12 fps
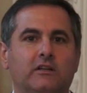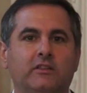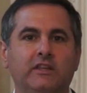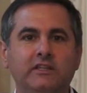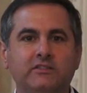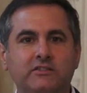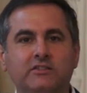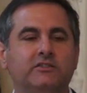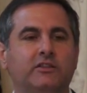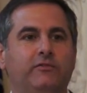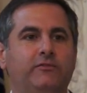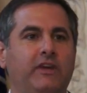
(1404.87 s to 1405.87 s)
this
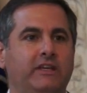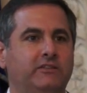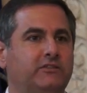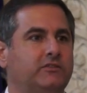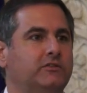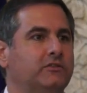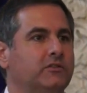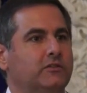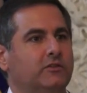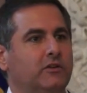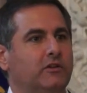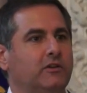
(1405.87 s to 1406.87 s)
is the face
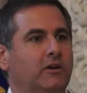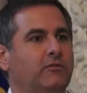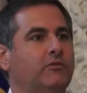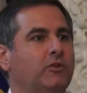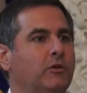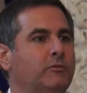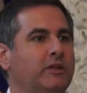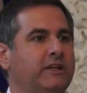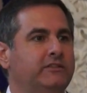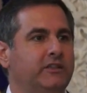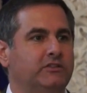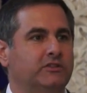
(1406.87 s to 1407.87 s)
of
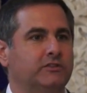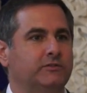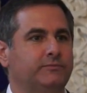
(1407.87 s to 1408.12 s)
globalization.